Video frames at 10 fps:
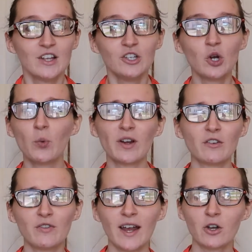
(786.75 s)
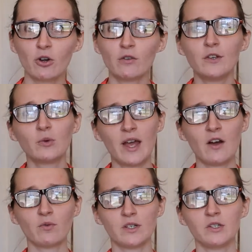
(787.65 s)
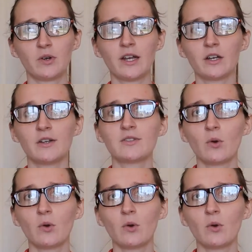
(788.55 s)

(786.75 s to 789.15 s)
you know, where to find it, or if you don't have one in your area.